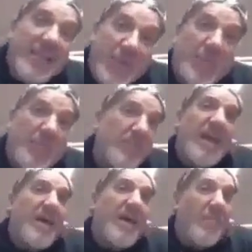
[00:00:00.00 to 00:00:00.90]
that as well,
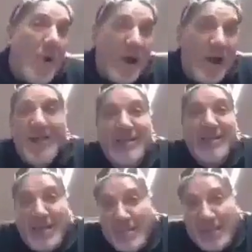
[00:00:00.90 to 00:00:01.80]
but there are more.
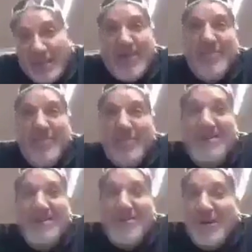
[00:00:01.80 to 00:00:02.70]
There are many
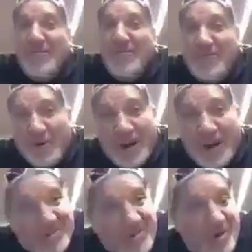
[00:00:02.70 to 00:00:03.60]
companies doing
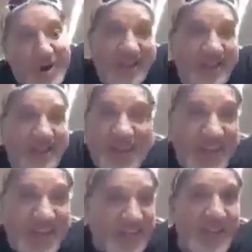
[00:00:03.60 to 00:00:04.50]
Forex or
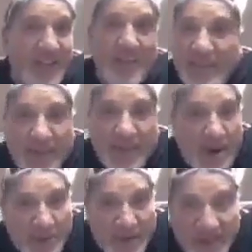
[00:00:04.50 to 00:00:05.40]
education. There are
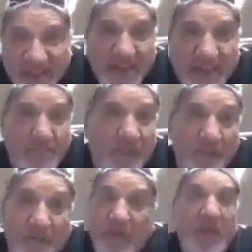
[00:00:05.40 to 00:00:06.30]
many companies selling
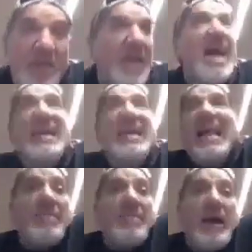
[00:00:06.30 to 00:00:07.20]
pills.
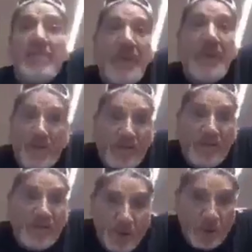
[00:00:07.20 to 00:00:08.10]
I like my
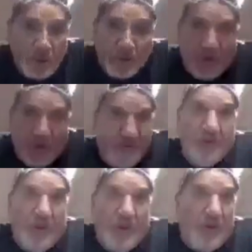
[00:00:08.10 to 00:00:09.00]
pills of Juice
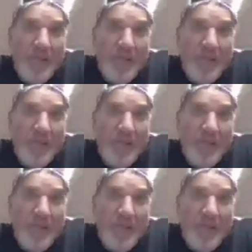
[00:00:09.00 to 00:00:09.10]
Plus, you